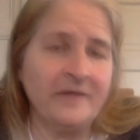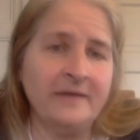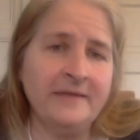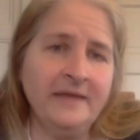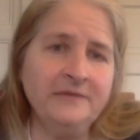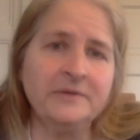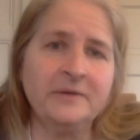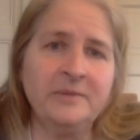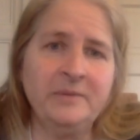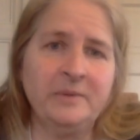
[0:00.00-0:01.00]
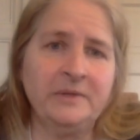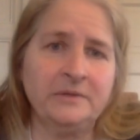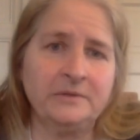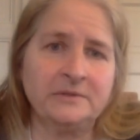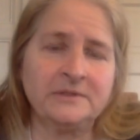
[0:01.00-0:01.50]
And that's where people
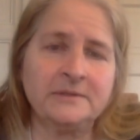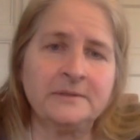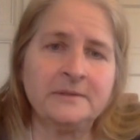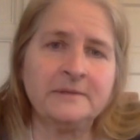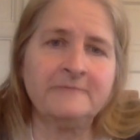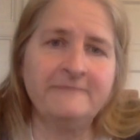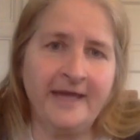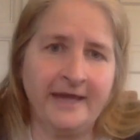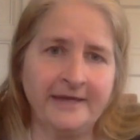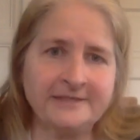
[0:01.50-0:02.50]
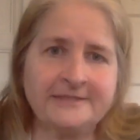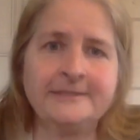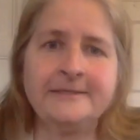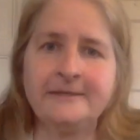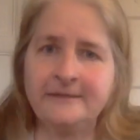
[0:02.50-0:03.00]
use
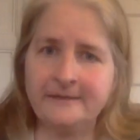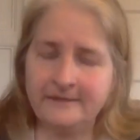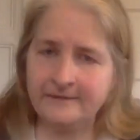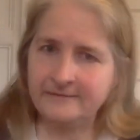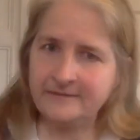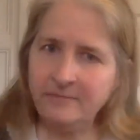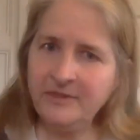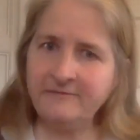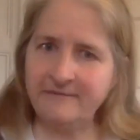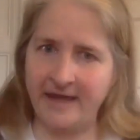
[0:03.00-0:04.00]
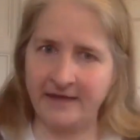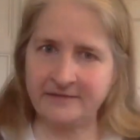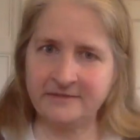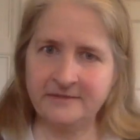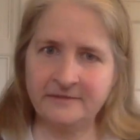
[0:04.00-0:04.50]
facts, some of the
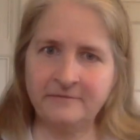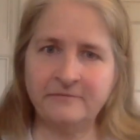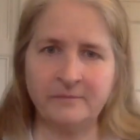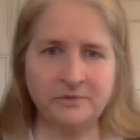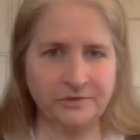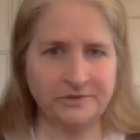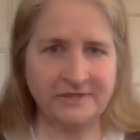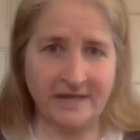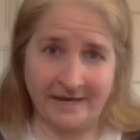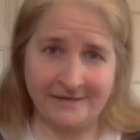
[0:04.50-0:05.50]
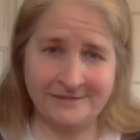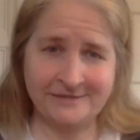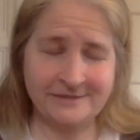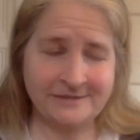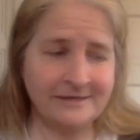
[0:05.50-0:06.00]
facts from true
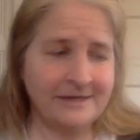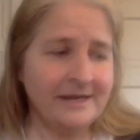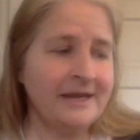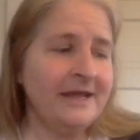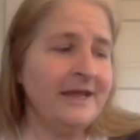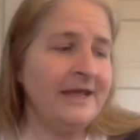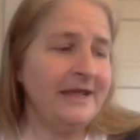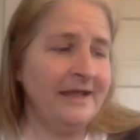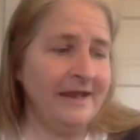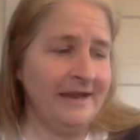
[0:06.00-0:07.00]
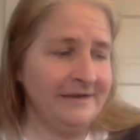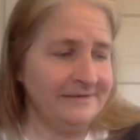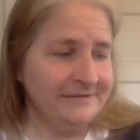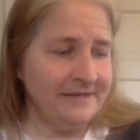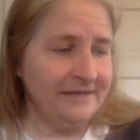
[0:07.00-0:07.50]
science, and
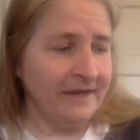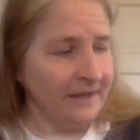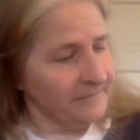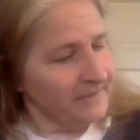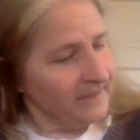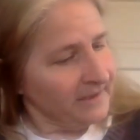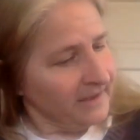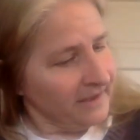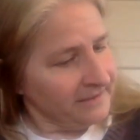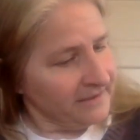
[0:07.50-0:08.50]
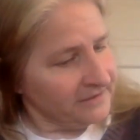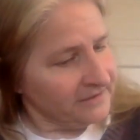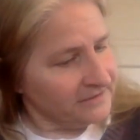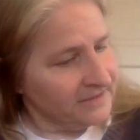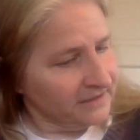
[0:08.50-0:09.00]

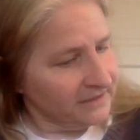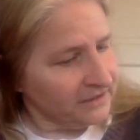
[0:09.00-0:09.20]
they're telling